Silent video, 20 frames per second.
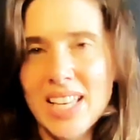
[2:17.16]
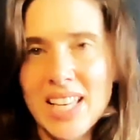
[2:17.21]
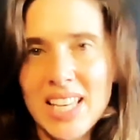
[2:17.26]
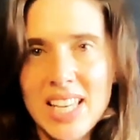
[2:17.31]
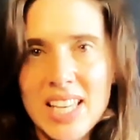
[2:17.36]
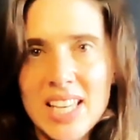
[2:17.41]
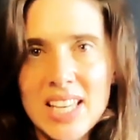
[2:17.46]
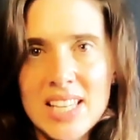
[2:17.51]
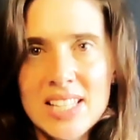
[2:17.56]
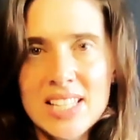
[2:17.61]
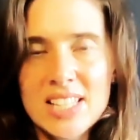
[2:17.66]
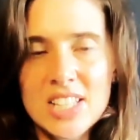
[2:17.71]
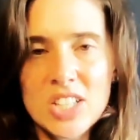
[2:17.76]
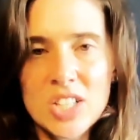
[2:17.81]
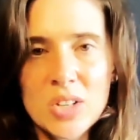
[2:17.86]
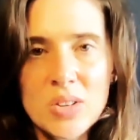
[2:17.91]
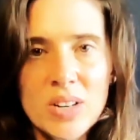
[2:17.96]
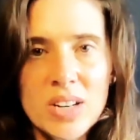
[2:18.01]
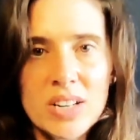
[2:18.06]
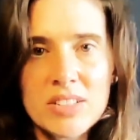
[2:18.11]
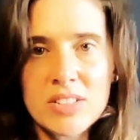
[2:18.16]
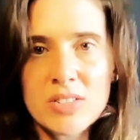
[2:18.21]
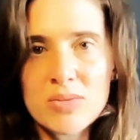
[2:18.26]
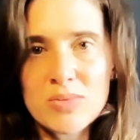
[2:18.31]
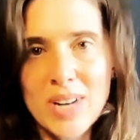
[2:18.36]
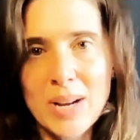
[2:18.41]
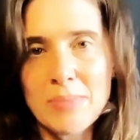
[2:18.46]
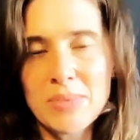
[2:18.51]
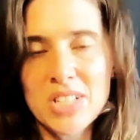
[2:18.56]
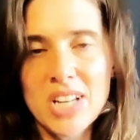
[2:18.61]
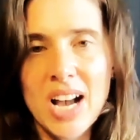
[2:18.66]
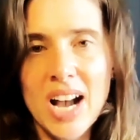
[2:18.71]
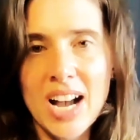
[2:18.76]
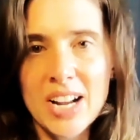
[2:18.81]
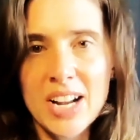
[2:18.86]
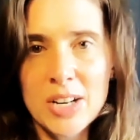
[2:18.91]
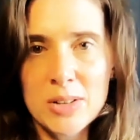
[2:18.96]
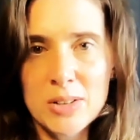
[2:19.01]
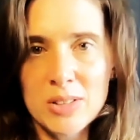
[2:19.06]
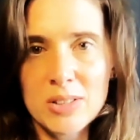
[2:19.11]
is you're in your
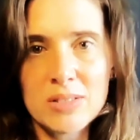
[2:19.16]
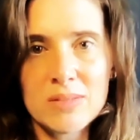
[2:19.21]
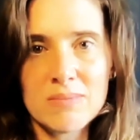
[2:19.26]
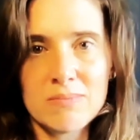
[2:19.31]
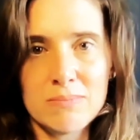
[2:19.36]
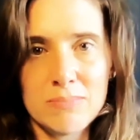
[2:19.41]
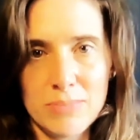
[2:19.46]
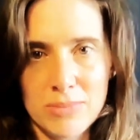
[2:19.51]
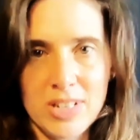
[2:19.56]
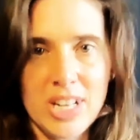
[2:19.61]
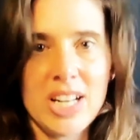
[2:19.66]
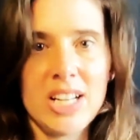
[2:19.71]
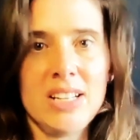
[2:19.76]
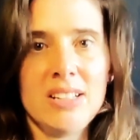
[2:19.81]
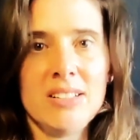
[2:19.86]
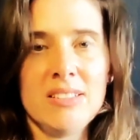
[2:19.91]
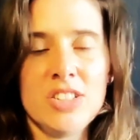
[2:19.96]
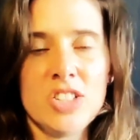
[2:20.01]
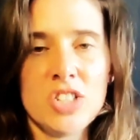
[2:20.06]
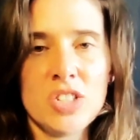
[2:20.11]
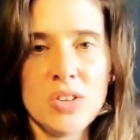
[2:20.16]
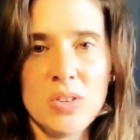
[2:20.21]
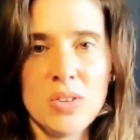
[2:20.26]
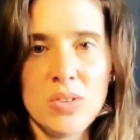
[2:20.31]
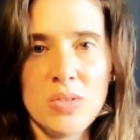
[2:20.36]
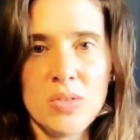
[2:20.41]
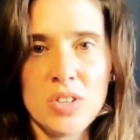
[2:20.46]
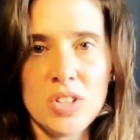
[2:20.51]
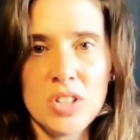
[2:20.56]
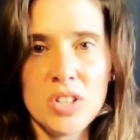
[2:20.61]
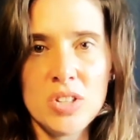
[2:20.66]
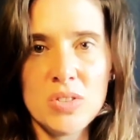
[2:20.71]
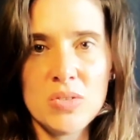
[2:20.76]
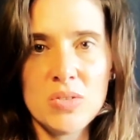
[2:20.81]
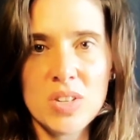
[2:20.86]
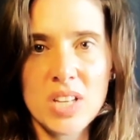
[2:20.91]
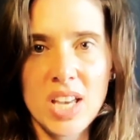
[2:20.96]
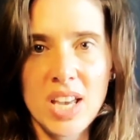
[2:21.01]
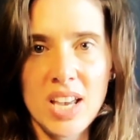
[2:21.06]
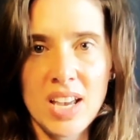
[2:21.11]
reptile brain. So
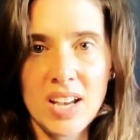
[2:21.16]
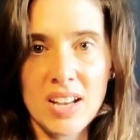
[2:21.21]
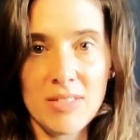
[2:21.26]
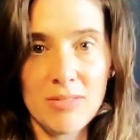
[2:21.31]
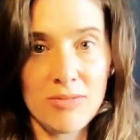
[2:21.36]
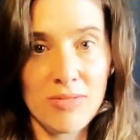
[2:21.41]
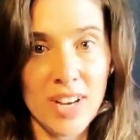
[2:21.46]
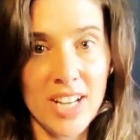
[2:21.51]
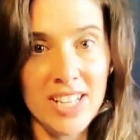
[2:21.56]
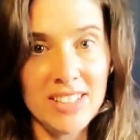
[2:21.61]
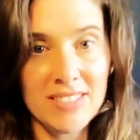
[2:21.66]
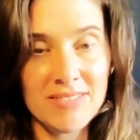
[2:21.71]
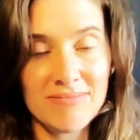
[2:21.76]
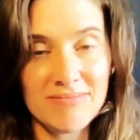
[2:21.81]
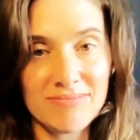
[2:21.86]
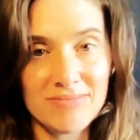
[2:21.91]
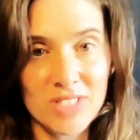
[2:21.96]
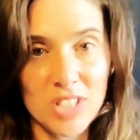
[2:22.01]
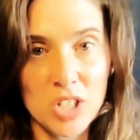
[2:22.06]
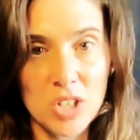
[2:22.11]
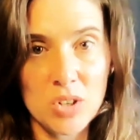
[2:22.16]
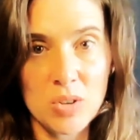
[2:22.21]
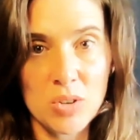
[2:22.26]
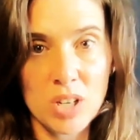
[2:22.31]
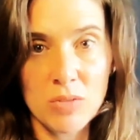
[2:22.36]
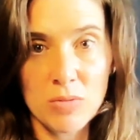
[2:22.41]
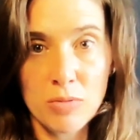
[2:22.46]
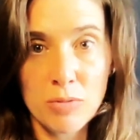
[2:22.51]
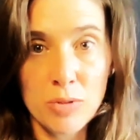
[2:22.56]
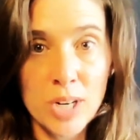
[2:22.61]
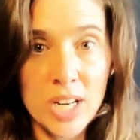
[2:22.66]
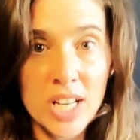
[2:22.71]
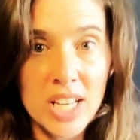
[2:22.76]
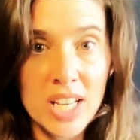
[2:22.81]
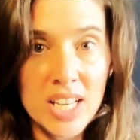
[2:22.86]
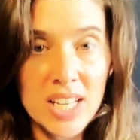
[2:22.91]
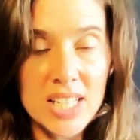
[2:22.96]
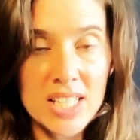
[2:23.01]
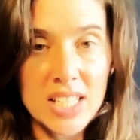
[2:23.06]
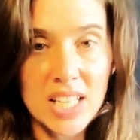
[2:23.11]
you can fight, you can
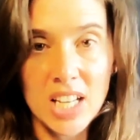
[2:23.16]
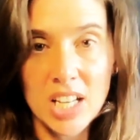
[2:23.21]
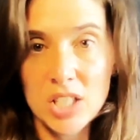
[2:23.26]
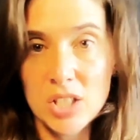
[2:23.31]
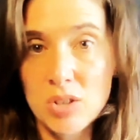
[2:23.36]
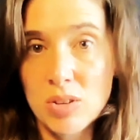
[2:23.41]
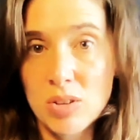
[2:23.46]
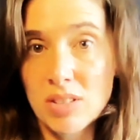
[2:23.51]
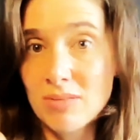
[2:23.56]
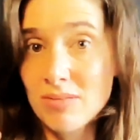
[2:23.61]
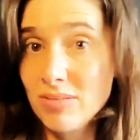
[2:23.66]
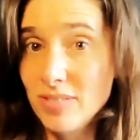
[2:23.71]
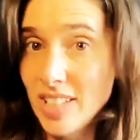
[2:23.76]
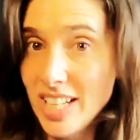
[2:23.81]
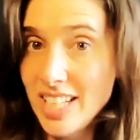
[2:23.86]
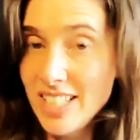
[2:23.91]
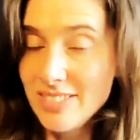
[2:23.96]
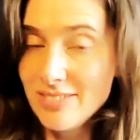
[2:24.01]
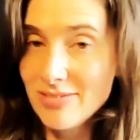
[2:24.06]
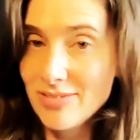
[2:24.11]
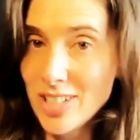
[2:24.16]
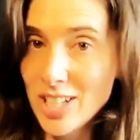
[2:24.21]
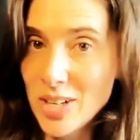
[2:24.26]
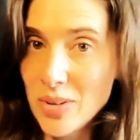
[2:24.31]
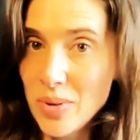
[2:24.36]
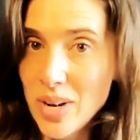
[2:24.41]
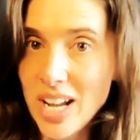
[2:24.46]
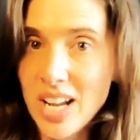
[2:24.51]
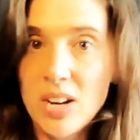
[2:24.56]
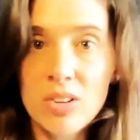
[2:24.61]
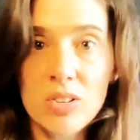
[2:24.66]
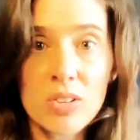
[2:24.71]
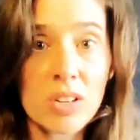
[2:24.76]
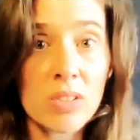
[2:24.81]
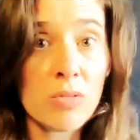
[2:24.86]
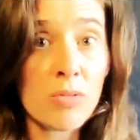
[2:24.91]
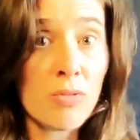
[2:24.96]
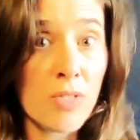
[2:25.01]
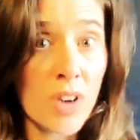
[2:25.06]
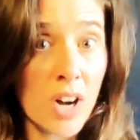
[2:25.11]
freeze, you can flight, run away, or you
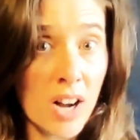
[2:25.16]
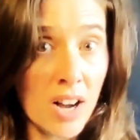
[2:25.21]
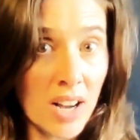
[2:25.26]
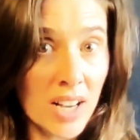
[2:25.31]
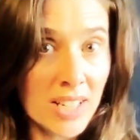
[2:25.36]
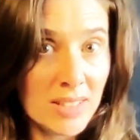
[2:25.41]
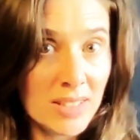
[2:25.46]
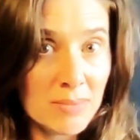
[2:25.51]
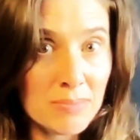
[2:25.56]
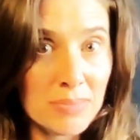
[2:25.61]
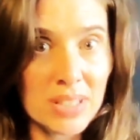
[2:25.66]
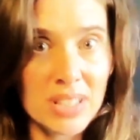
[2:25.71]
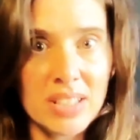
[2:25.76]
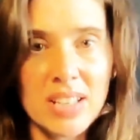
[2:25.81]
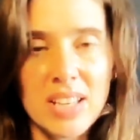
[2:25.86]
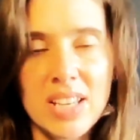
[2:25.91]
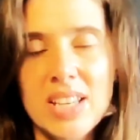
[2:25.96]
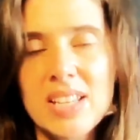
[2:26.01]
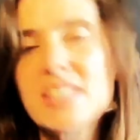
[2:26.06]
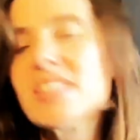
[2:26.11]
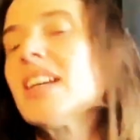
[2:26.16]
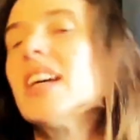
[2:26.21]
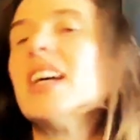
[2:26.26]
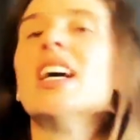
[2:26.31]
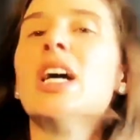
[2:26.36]
can fawn, please.